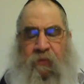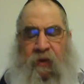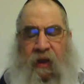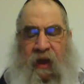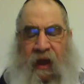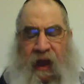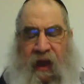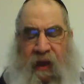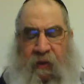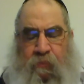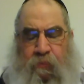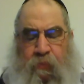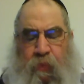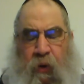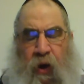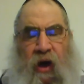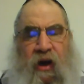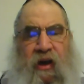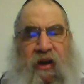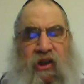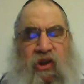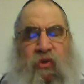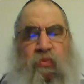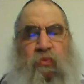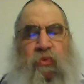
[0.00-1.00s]
Ein
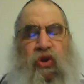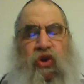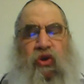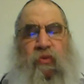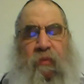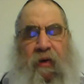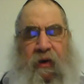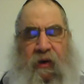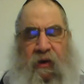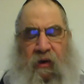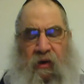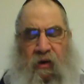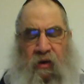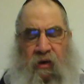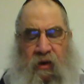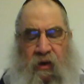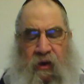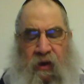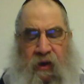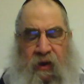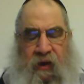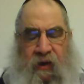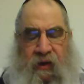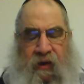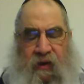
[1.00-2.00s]
pachis mishmeina,
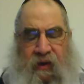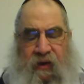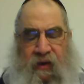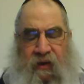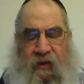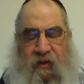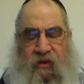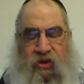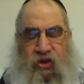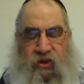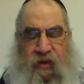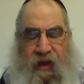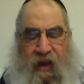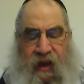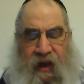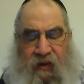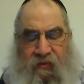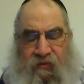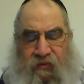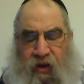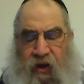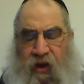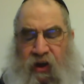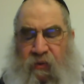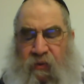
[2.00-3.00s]
shtei
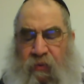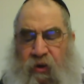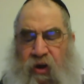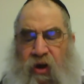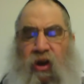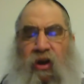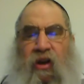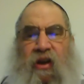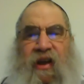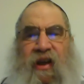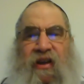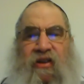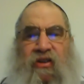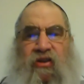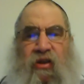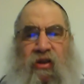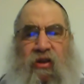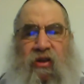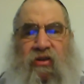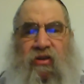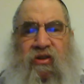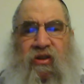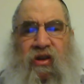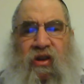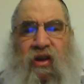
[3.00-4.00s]
havonim b'chol
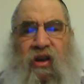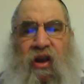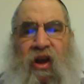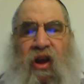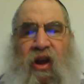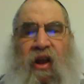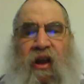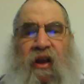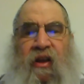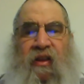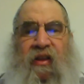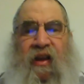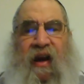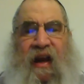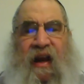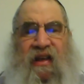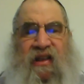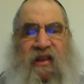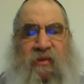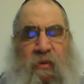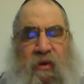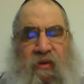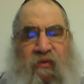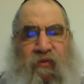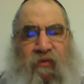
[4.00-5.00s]
kesel. There has to
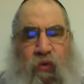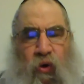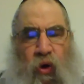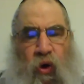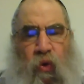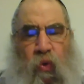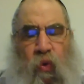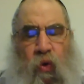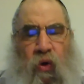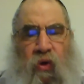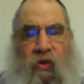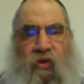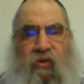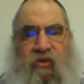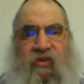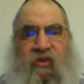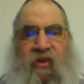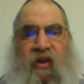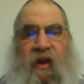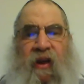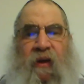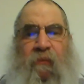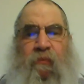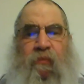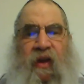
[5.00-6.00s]
be four walls,
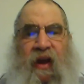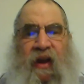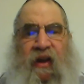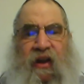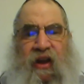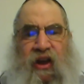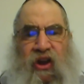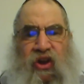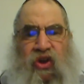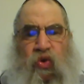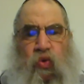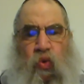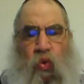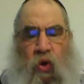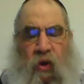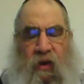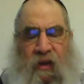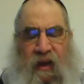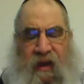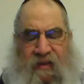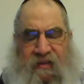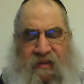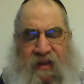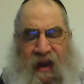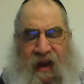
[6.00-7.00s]
and each wall
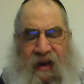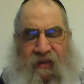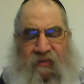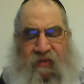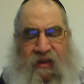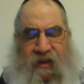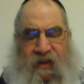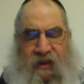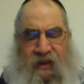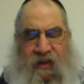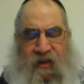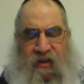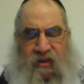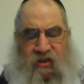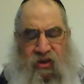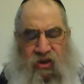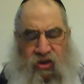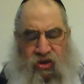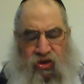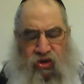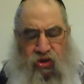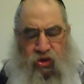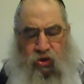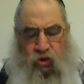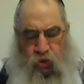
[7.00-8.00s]
has to have at
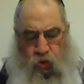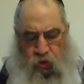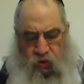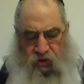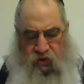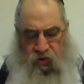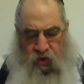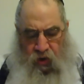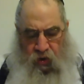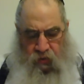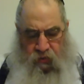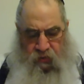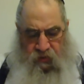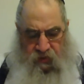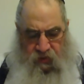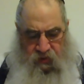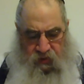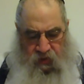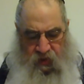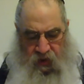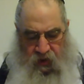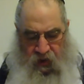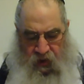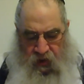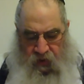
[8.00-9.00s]
least two stones.
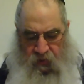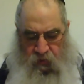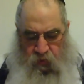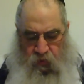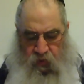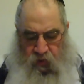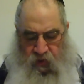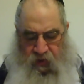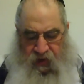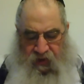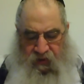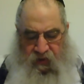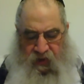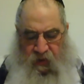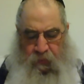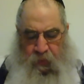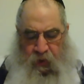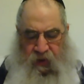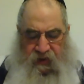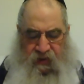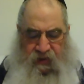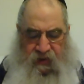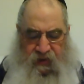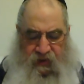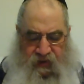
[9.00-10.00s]
We learn out the
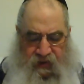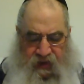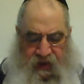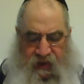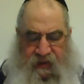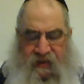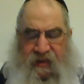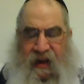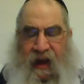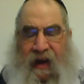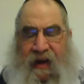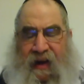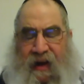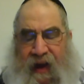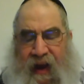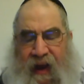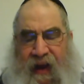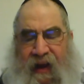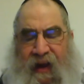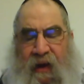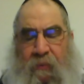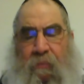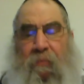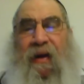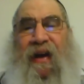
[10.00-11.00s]
pasuk says
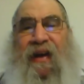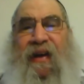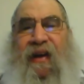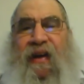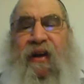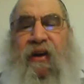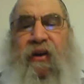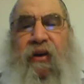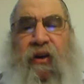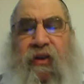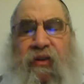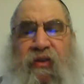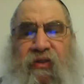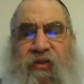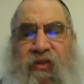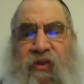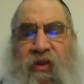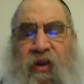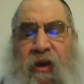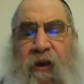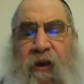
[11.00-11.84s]
hanega bakires.